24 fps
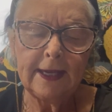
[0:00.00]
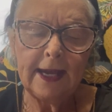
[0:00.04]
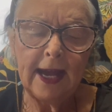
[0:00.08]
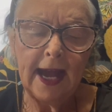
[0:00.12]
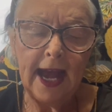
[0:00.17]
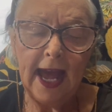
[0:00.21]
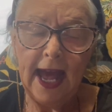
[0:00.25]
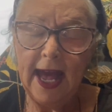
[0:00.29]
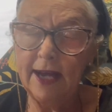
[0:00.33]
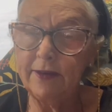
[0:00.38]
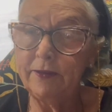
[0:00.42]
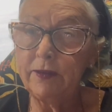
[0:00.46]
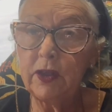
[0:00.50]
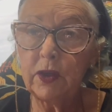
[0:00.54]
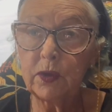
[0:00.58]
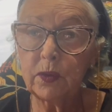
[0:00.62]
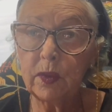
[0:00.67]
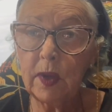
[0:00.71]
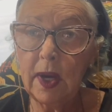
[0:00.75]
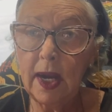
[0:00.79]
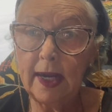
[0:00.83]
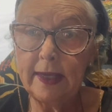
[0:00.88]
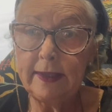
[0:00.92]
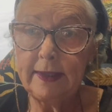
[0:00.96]
I haven't
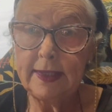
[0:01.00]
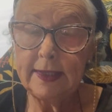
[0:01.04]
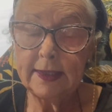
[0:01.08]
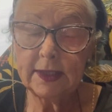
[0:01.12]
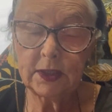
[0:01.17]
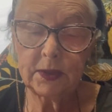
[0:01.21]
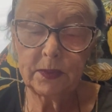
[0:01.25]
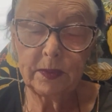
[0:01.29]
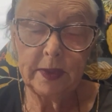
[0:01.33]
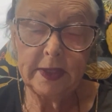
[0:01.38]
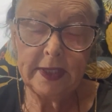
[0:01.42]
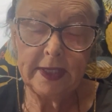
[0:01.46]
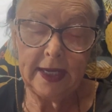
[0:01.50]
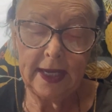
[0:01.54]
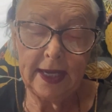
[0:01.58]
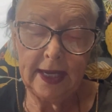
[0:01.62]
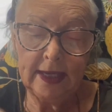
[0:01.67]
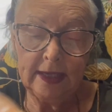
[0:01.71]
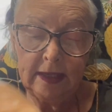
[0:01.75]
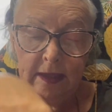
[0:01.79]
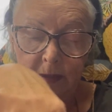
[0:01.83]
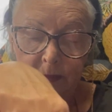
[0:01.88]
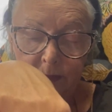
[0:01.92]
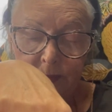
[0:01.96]
tried this one
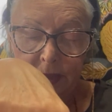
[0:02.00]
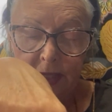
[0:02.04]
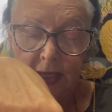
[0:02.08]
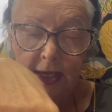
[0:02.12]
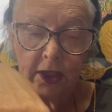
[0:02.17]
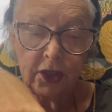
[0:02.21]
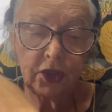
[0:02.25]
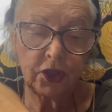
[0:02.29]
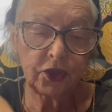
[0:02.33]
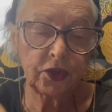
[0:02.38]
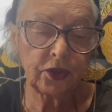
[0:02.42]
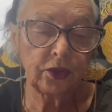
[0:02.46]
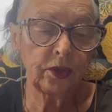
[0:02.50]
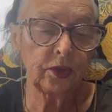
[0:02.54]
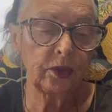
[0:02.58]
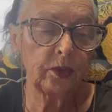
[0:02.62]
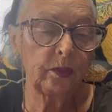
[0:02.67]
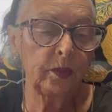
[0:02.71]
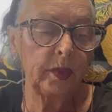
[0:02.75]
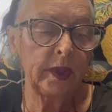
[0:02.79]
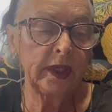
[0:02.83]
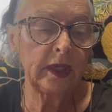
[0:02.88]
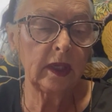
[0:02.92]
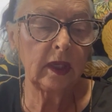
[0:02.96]
yet, but I sure
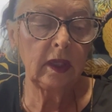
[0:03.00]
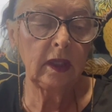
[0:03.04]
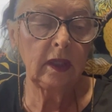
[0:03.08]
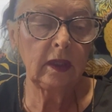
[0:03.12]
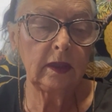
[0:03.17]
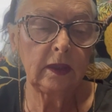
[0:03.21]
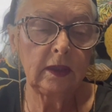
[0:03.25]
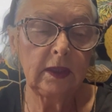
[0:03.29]
will,